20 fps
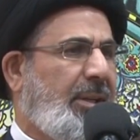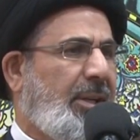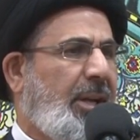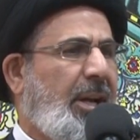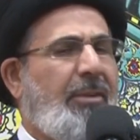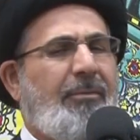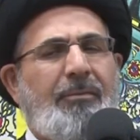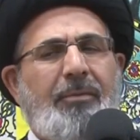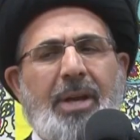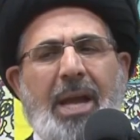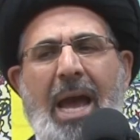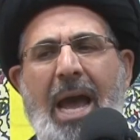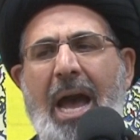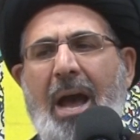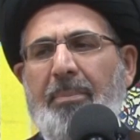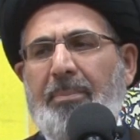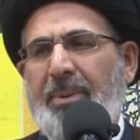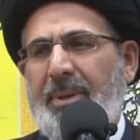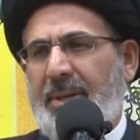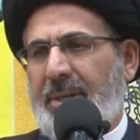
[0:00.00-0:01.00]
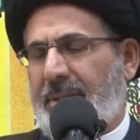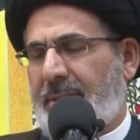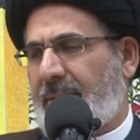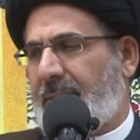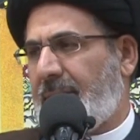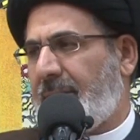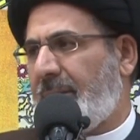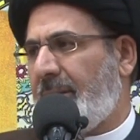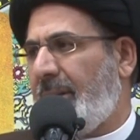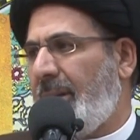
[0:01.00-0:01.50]
every
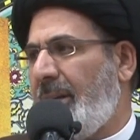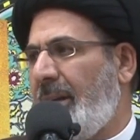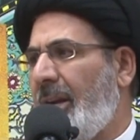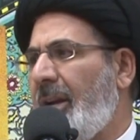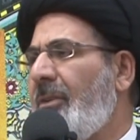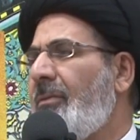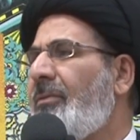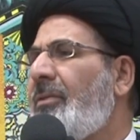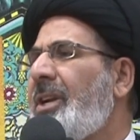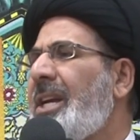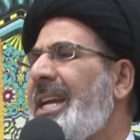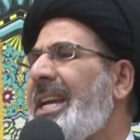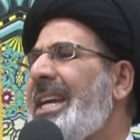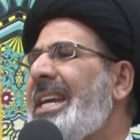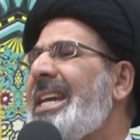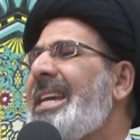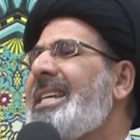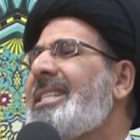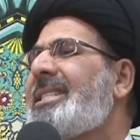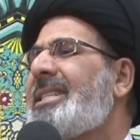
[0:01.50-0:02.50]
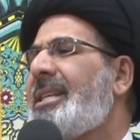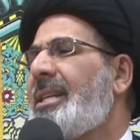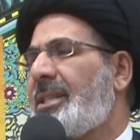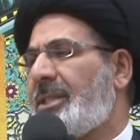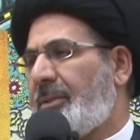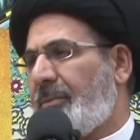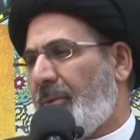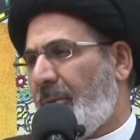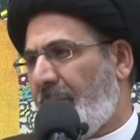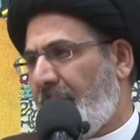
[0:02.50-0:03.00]
happiness, every
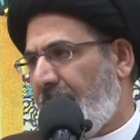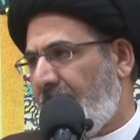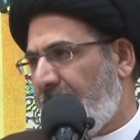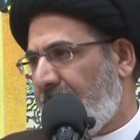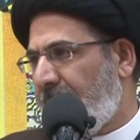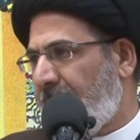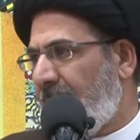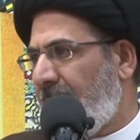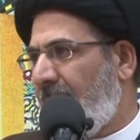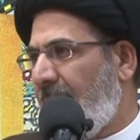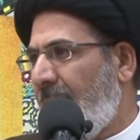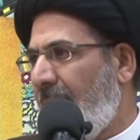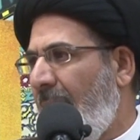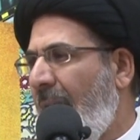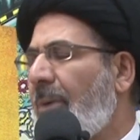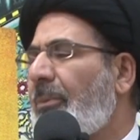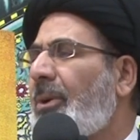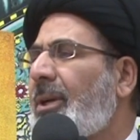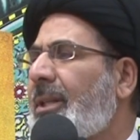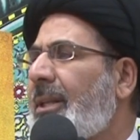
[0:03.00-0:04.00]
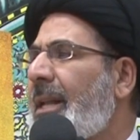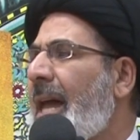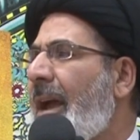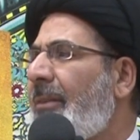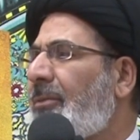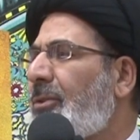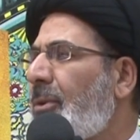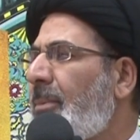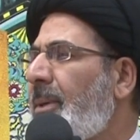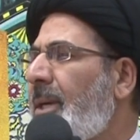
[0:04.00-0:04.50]
easiness for you. I want
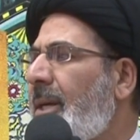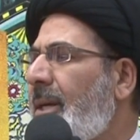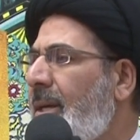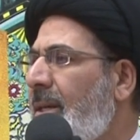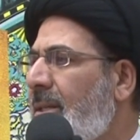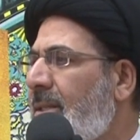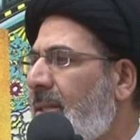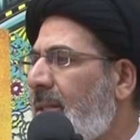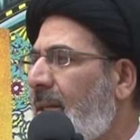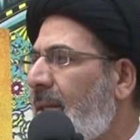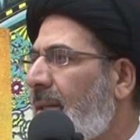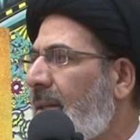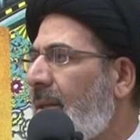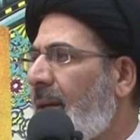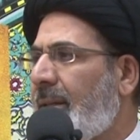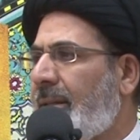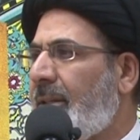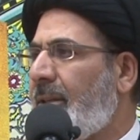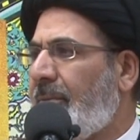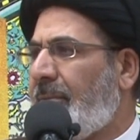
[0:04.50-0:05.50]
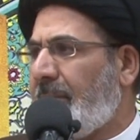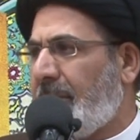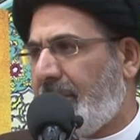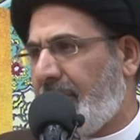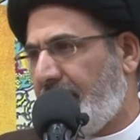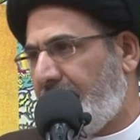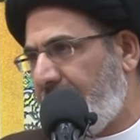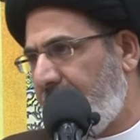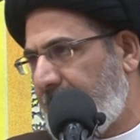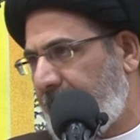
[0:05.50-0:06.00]
life to be easy, not
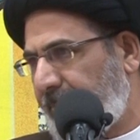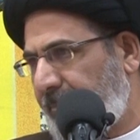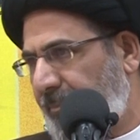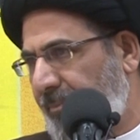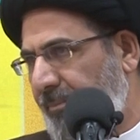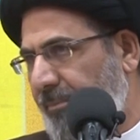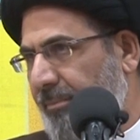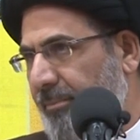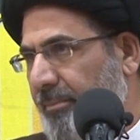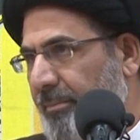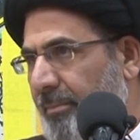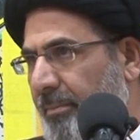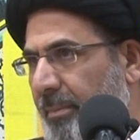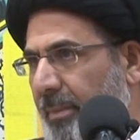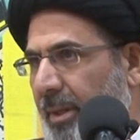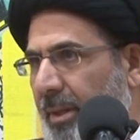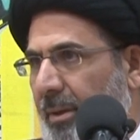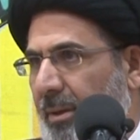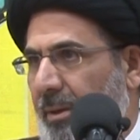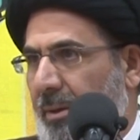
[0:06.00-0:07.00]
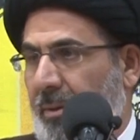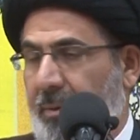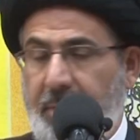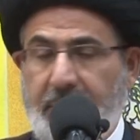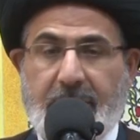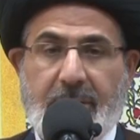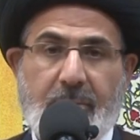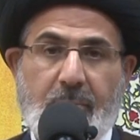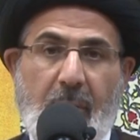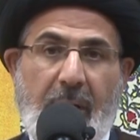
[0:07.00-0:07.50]
difficult.
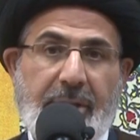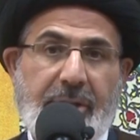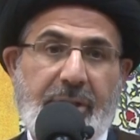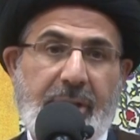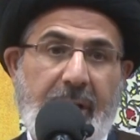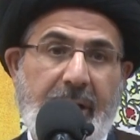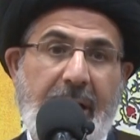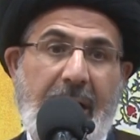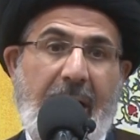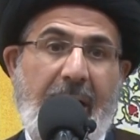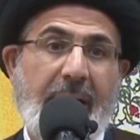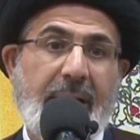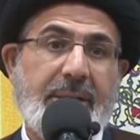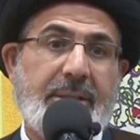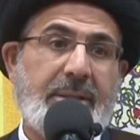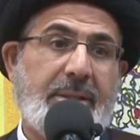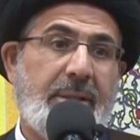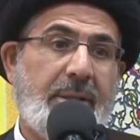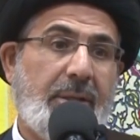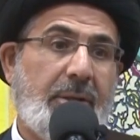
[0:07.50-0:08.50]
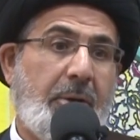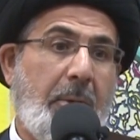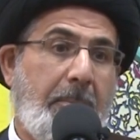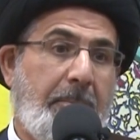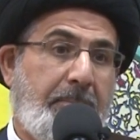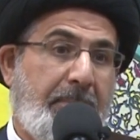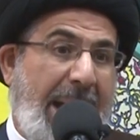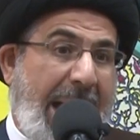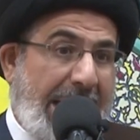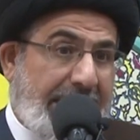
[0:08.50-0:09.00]
This is why Sharia is
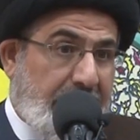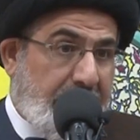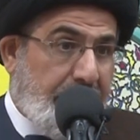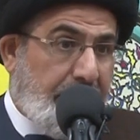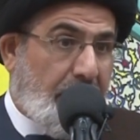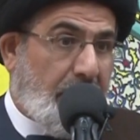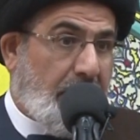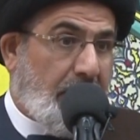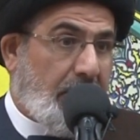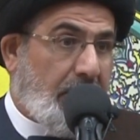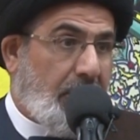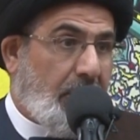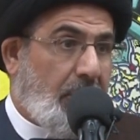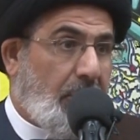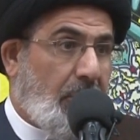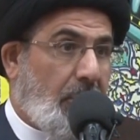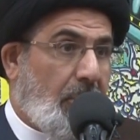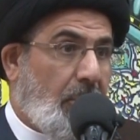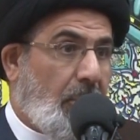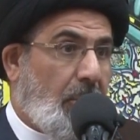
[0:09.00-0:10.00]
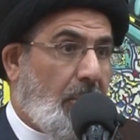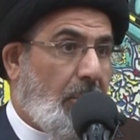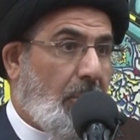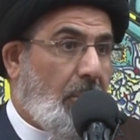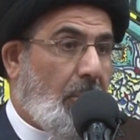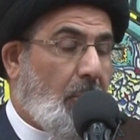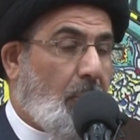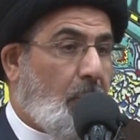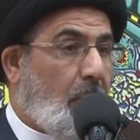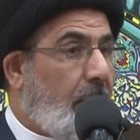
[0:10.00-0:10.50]
compatible
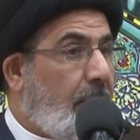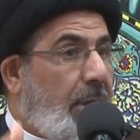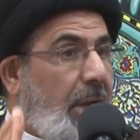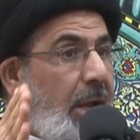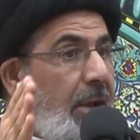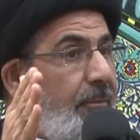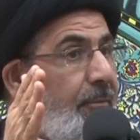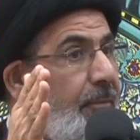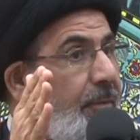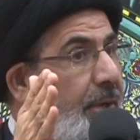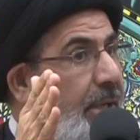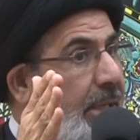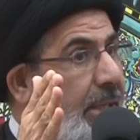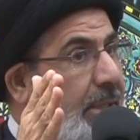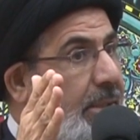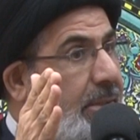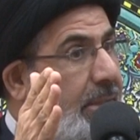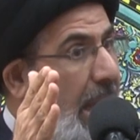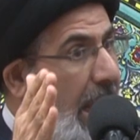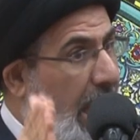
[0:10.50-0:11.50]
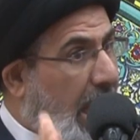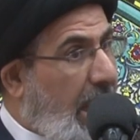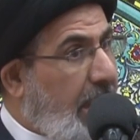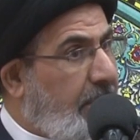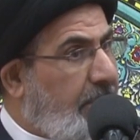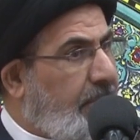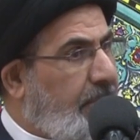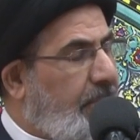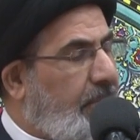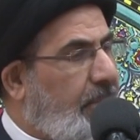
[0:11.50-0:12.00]
with every
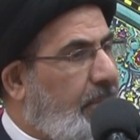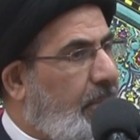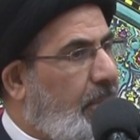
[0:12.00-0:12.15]
time,